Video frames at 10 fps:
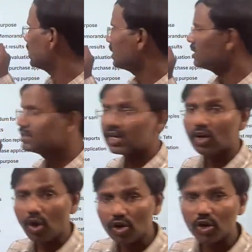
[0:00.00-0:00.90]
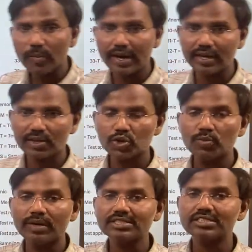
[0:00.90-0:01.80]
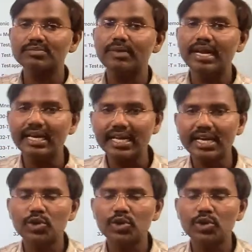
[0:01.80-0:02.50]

It is a document. You must maintain,